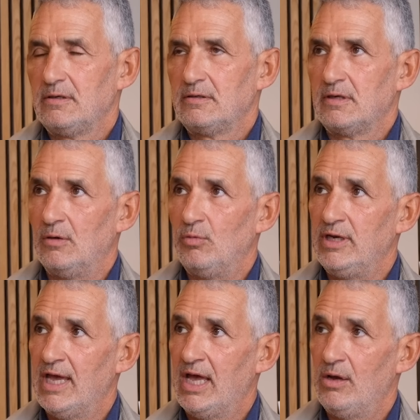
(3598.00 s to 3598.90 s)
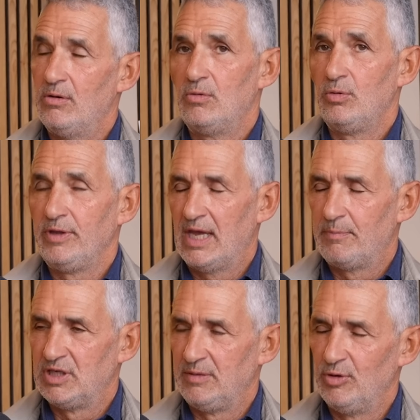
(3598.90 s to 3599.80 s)
So we now, all the
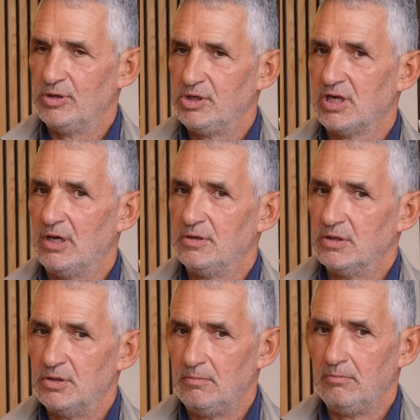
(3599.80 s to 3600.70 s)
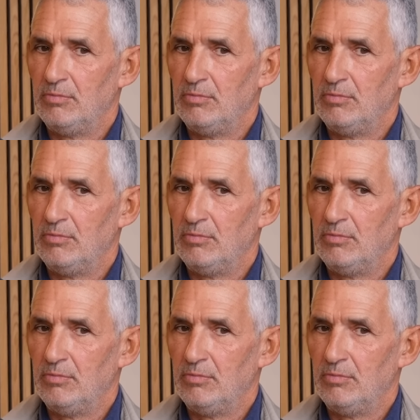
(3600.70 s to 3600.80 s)
epidemiology shows that